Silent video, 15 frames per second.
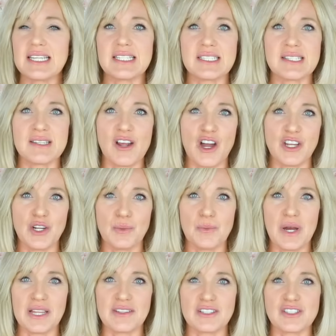is Not Your
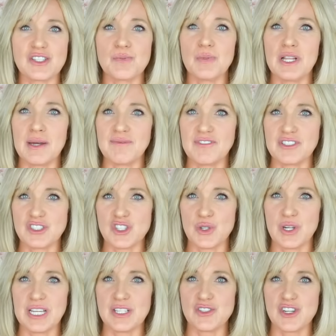Mother's Plump for
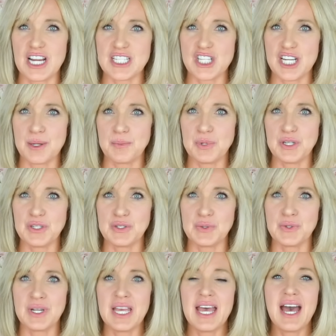Joy Dry Shampoo.